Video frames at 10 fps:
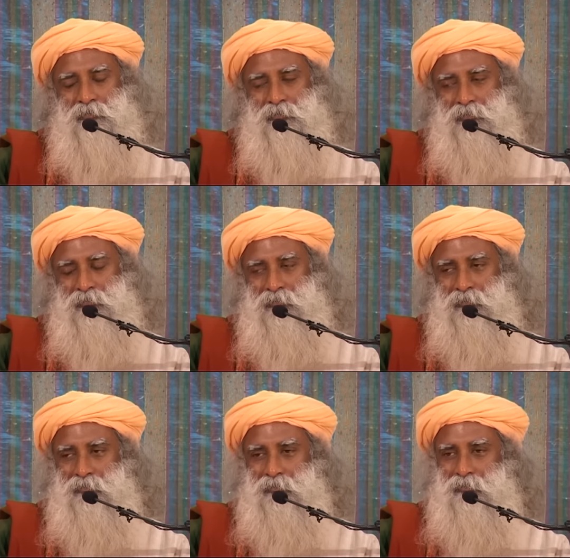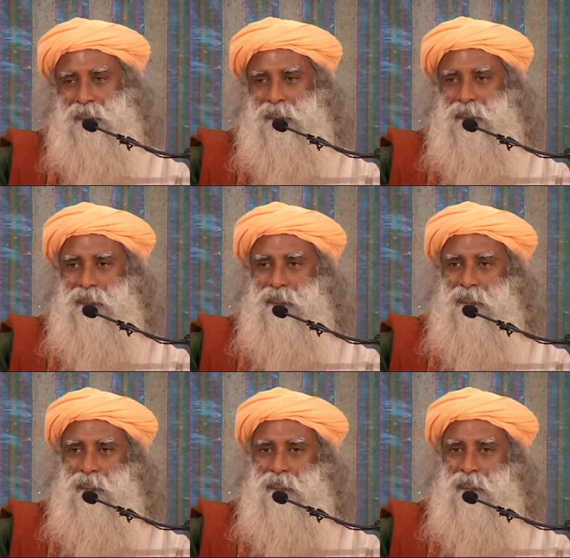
Nothing is said.